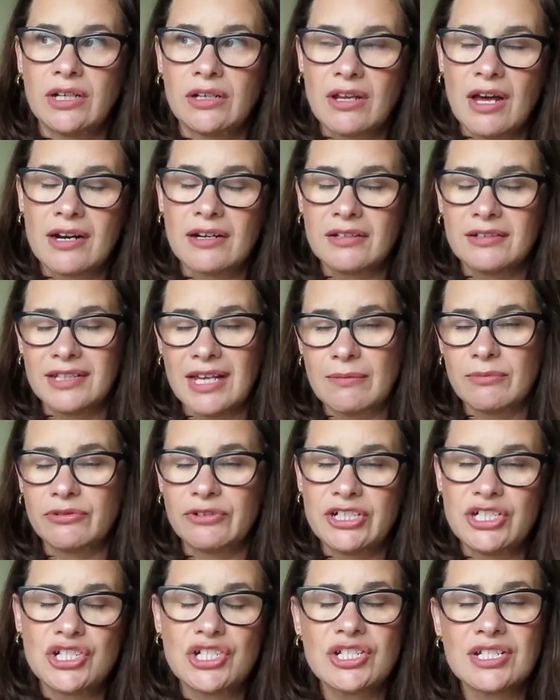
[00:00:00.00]
a lot of
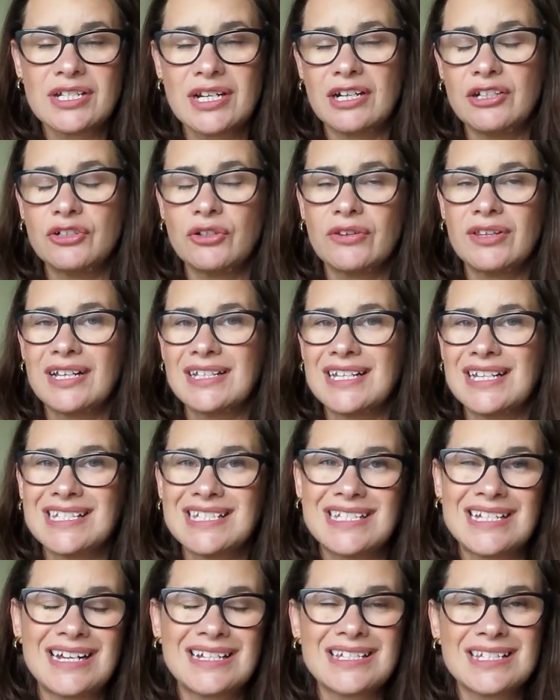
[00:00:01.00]
collaborations, and I know that
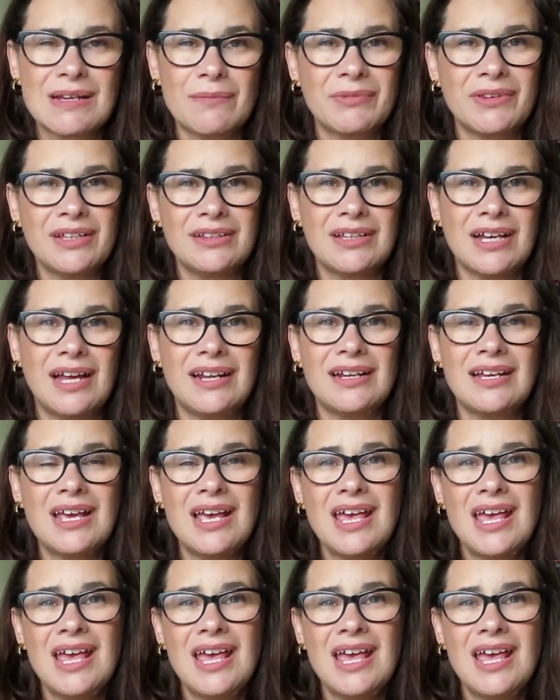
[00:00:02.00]
that's not something that